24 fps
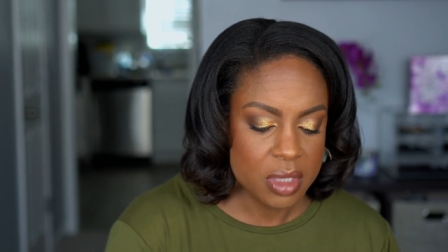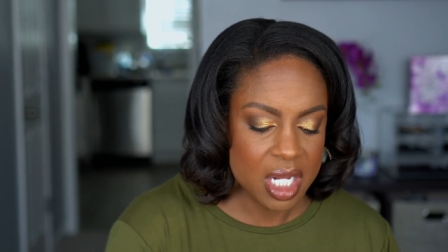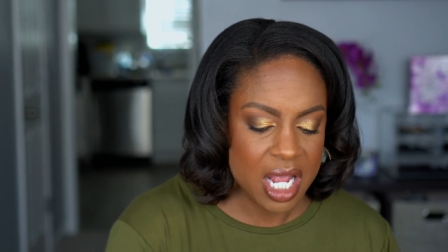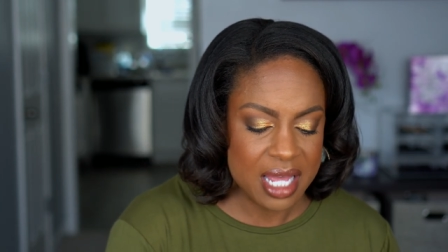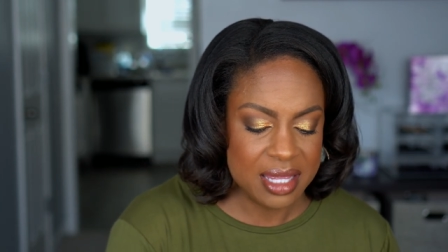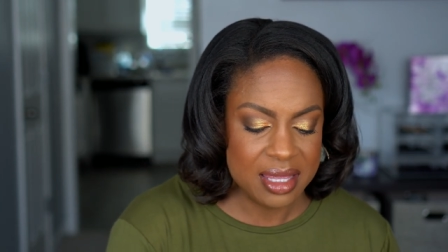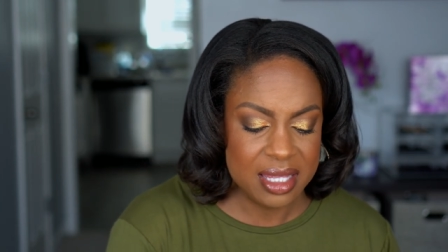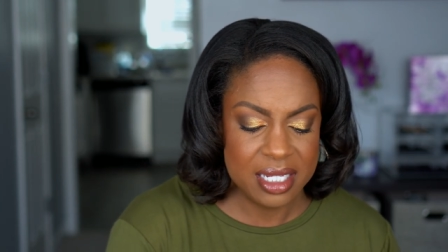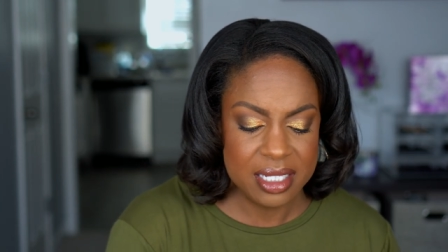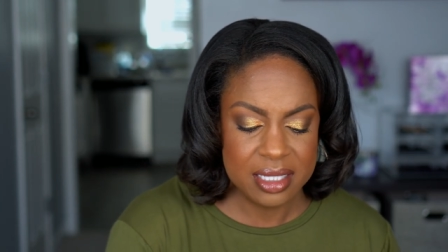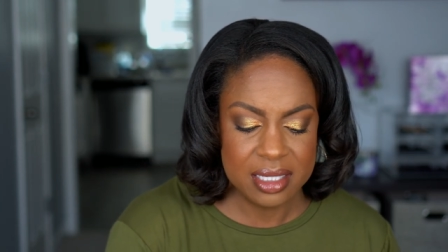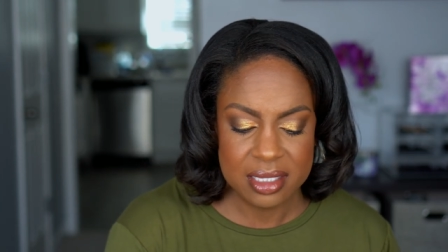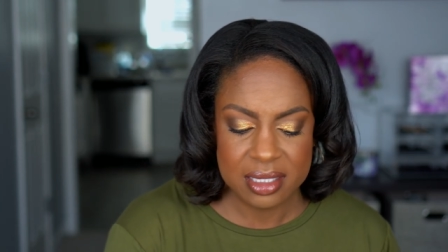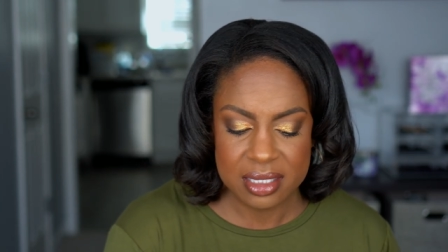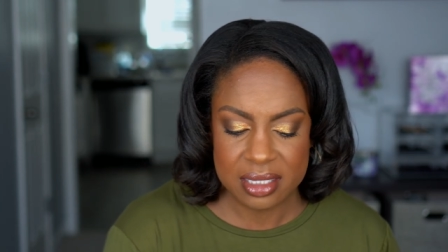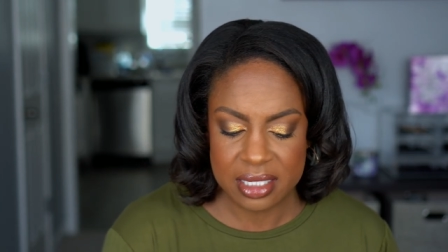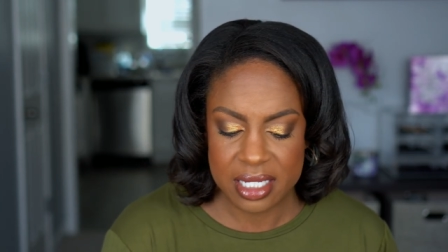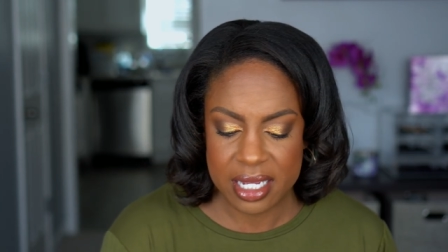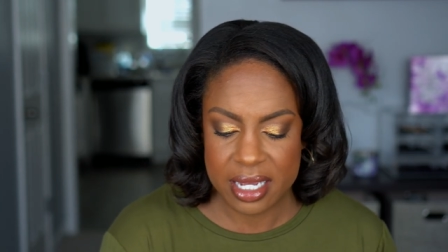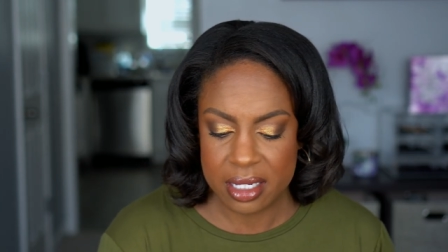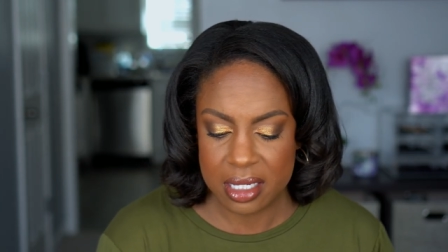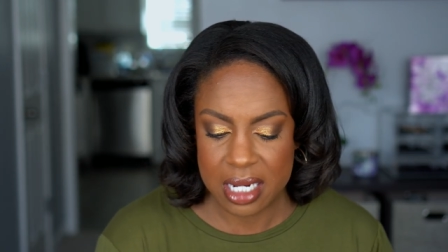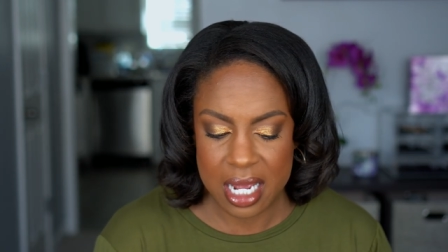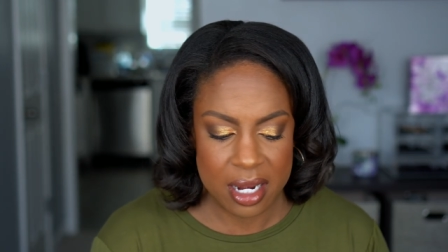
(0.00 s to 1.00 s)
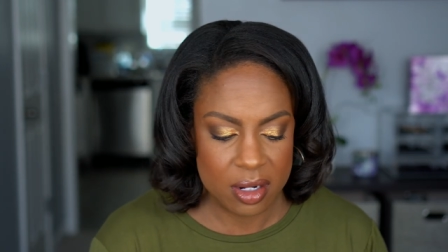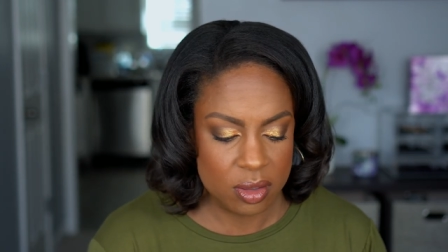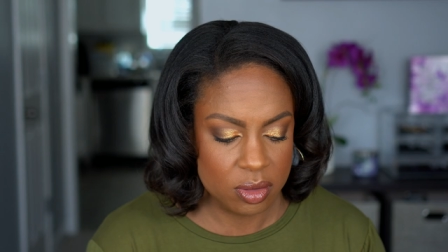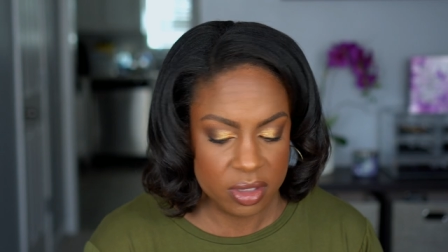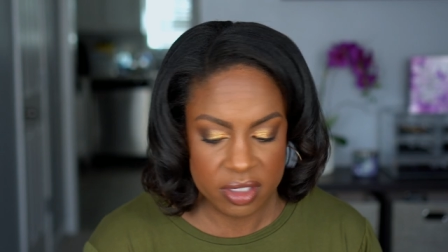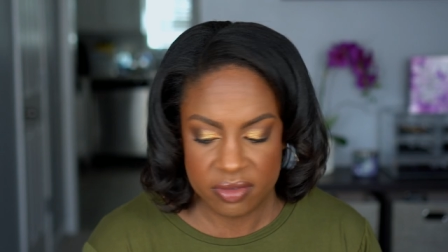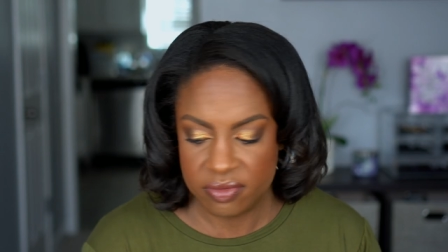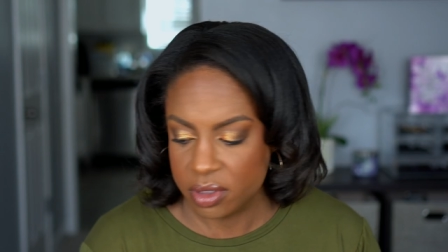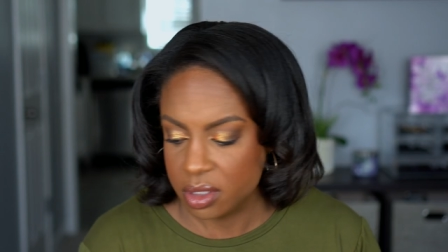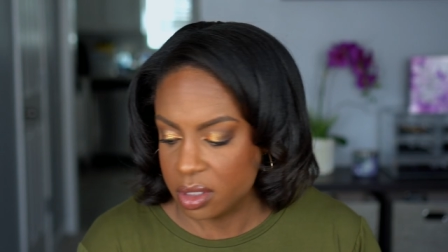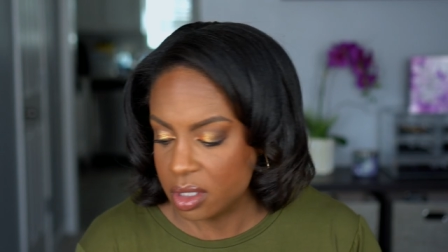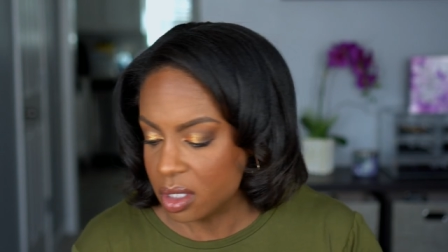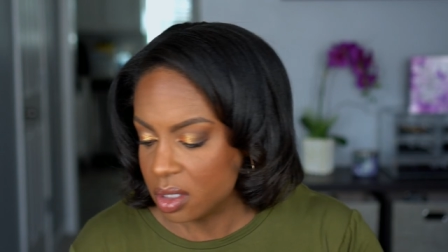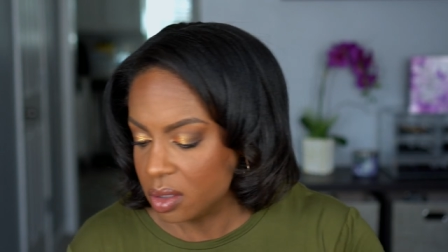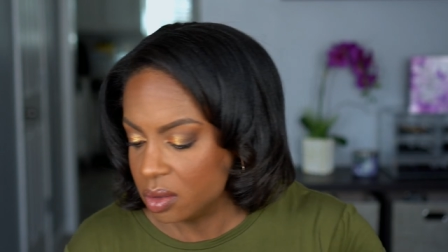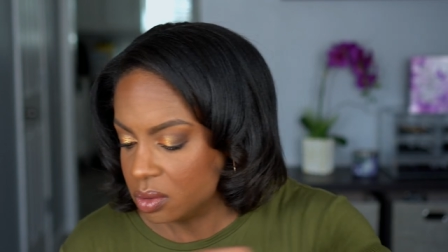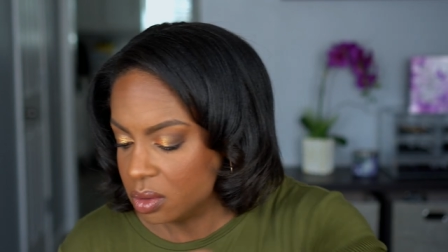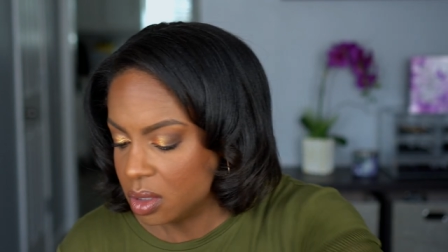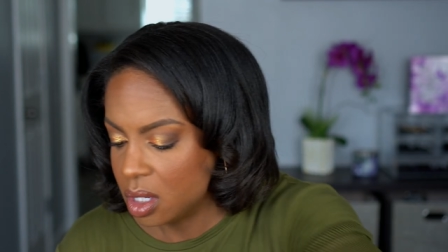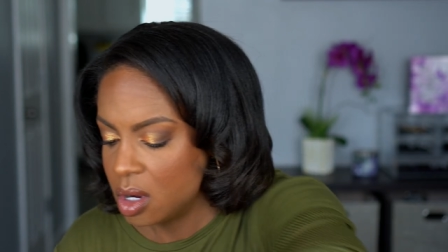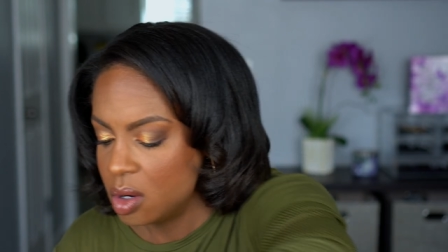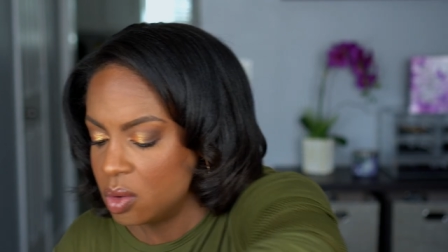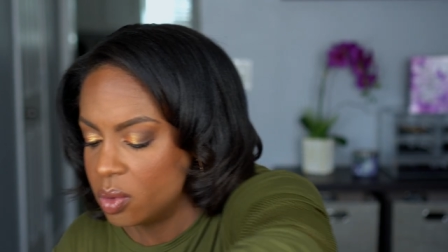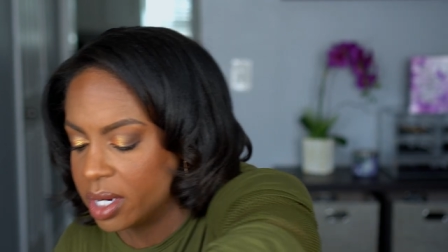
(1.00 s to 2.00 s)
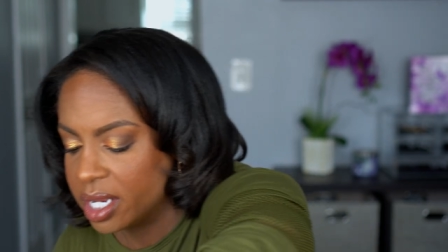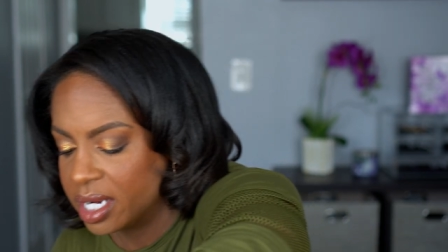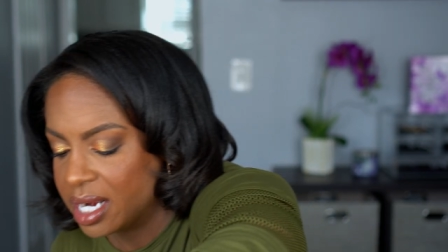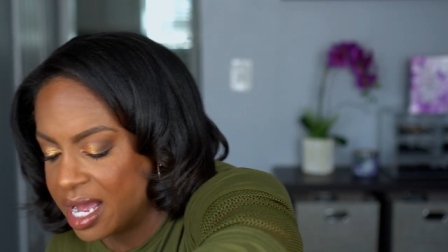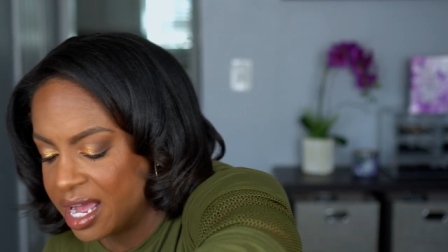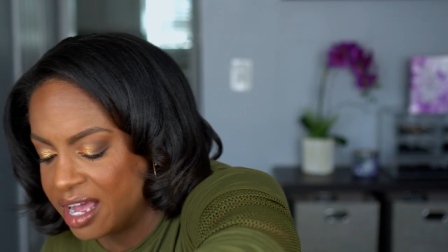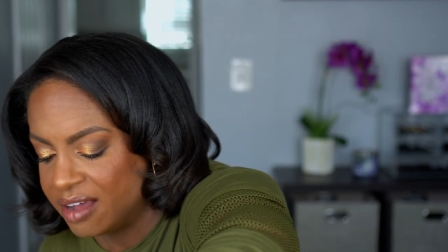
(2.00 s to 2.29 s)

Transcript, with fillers: I think the set, I don't even know. Oh, wait,